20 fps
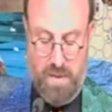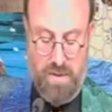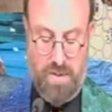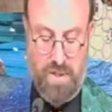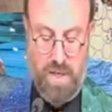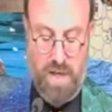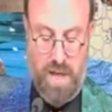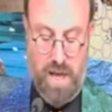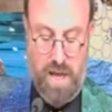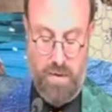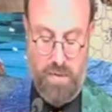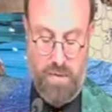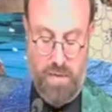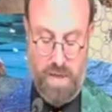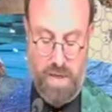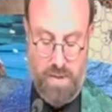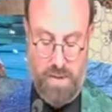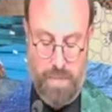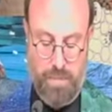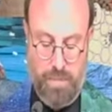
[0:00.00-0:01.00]
to
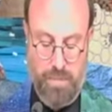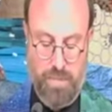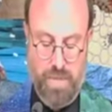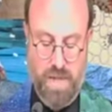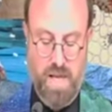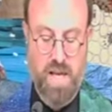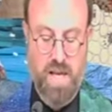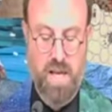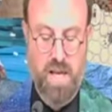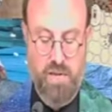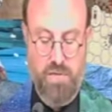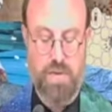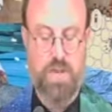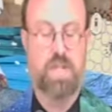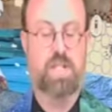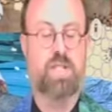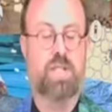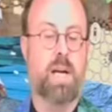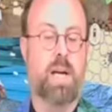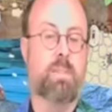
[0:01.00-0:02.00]
Calvinism for the
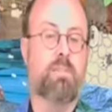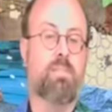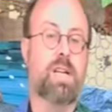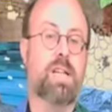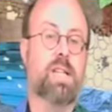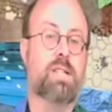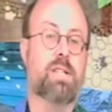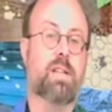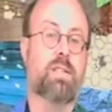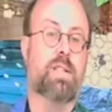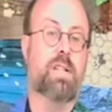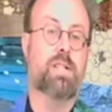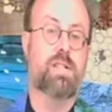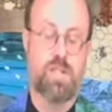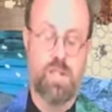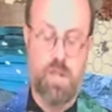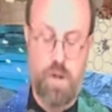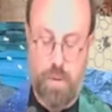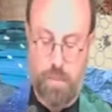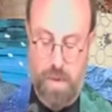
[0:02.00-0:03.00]
same reason that
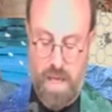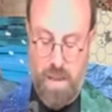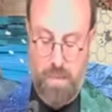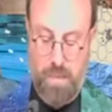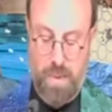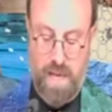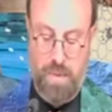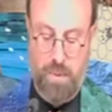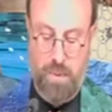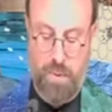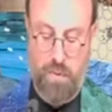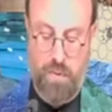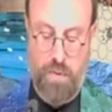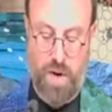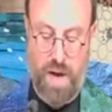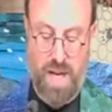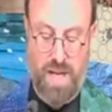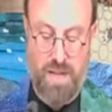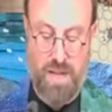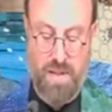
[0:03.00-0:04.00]
so many people
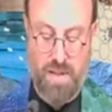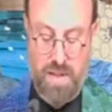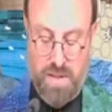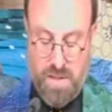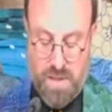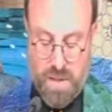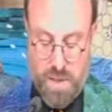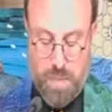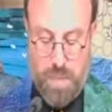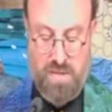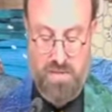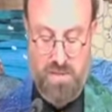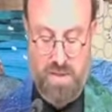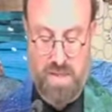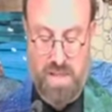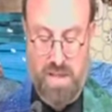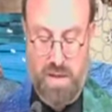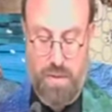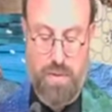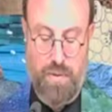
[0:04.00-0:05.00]
find
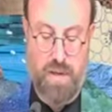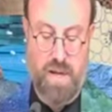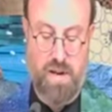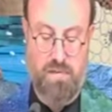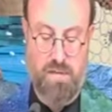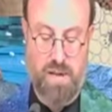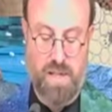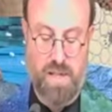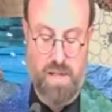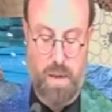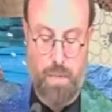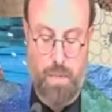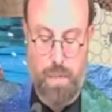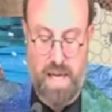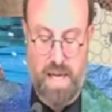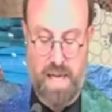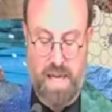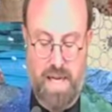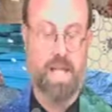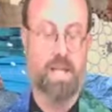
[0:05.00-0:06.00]
conspiracy theories
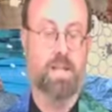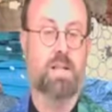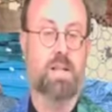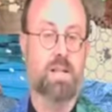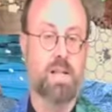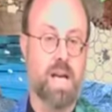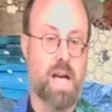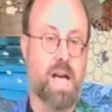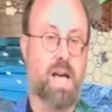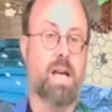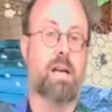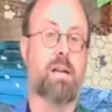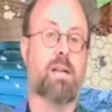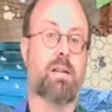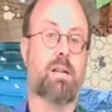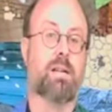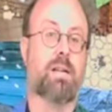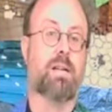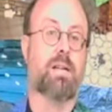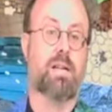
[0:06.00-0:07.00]
appealing today.
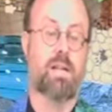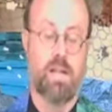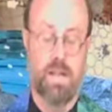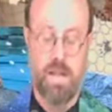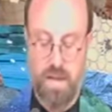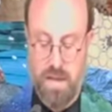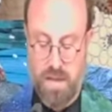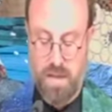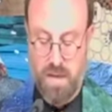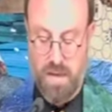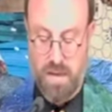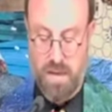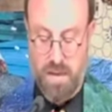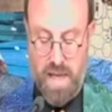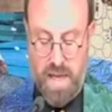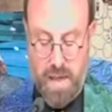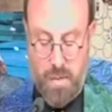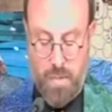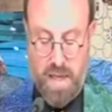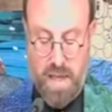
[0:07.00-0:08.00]

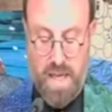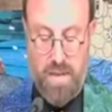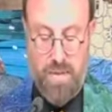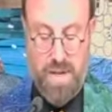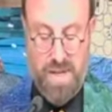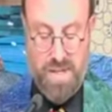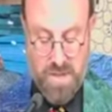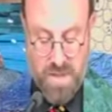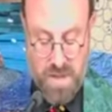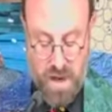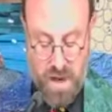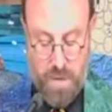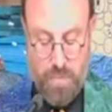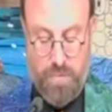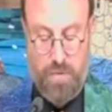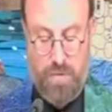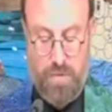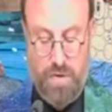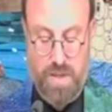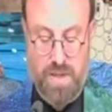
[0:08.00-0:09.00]
Namely, there's
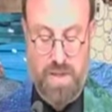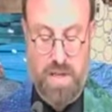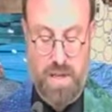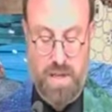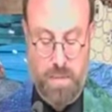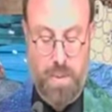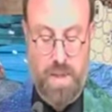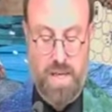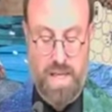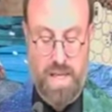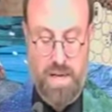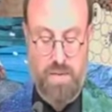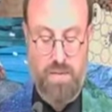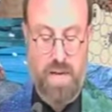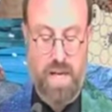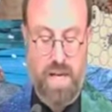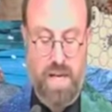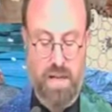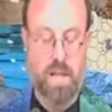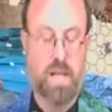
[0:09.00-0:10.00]
comfort in
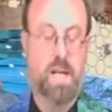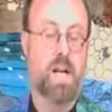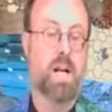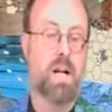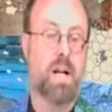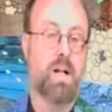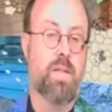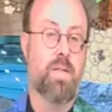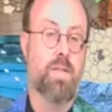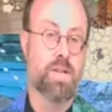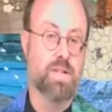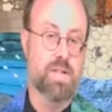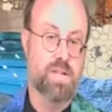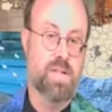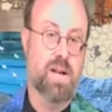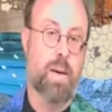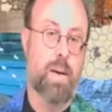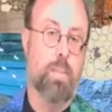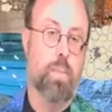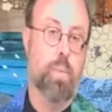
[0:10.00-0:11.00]
believing that
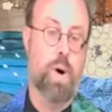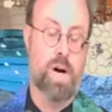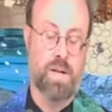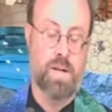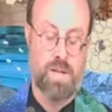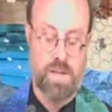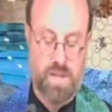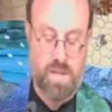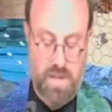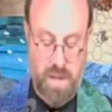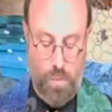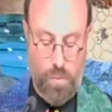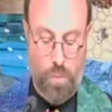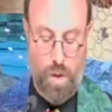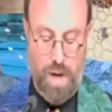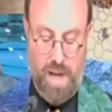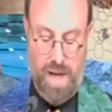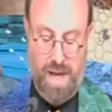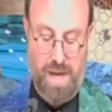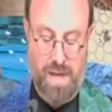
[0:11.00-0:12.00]
someone
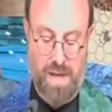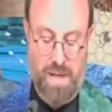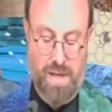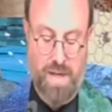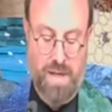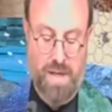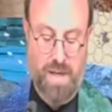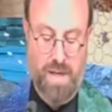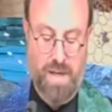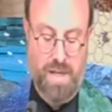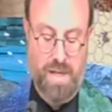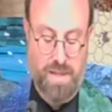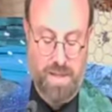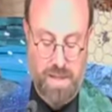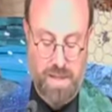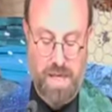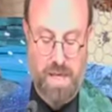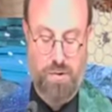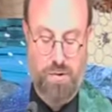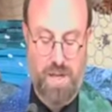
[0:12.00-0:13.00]
somewhere is
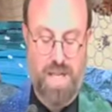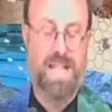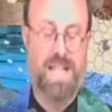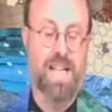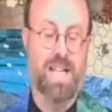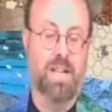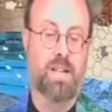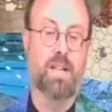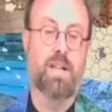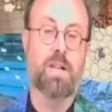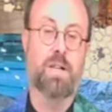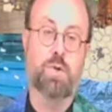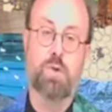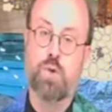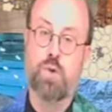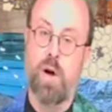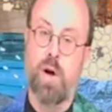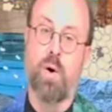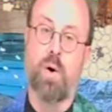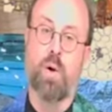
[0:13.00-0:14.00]
secretly in
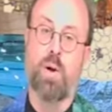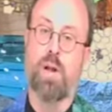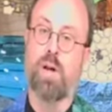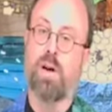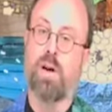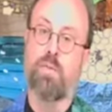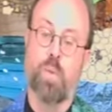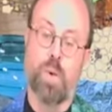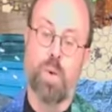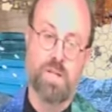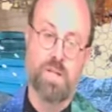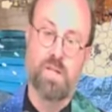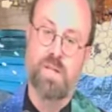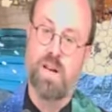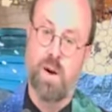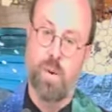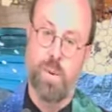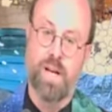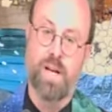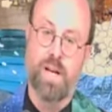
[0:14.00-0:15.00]
control of what's
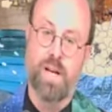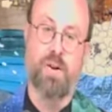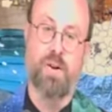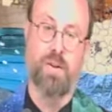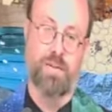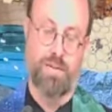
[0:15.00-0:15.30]
going on.